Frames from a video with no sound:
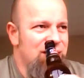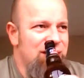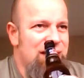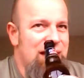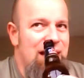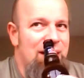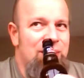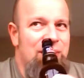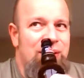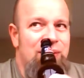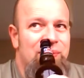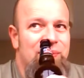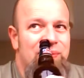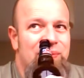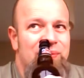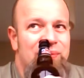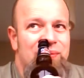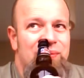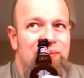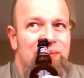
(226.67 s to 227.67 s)
Nice
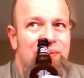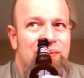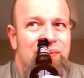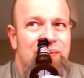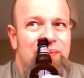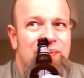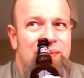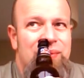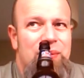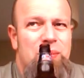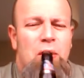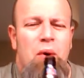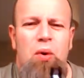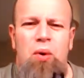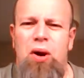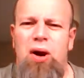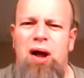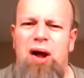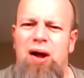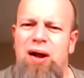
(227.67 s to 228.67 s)
lemon.
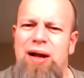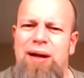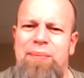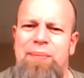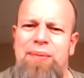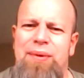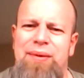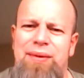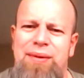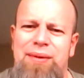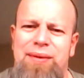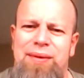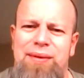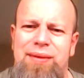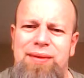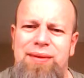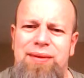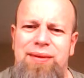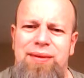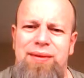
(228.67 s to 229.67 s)
More lime.
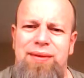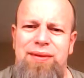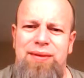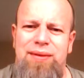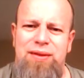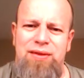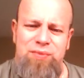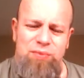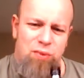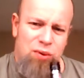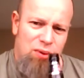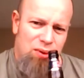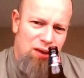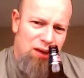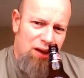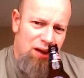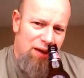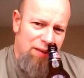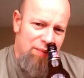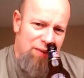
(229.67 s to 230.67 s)
There's
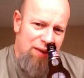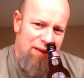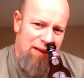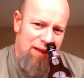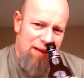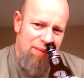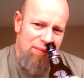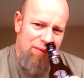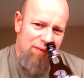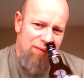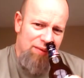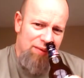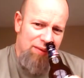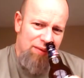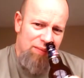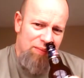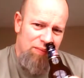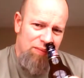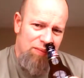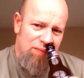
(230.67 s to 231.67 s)
more lime than
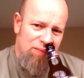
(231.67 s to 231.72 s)
lemon.